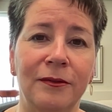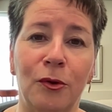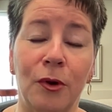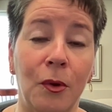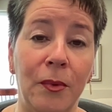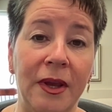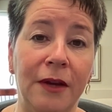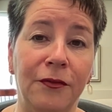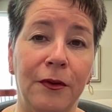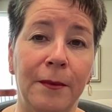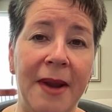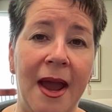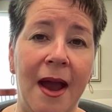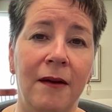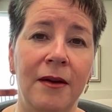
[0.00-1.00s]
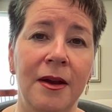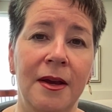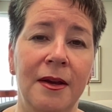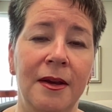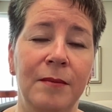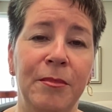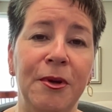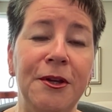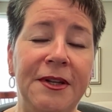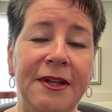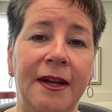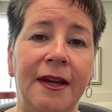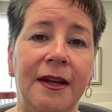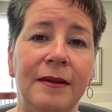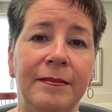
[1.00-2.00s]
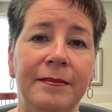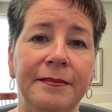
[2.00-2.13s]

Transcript: or a week from now, but you did it.